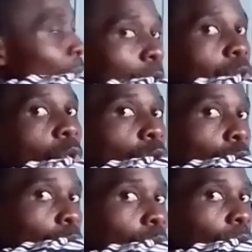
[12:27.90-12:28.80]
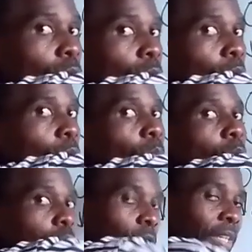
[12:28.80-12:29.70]
can also do
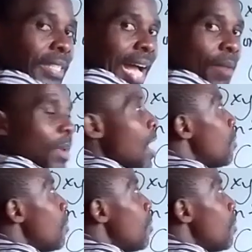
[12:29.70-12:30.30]
most of the time.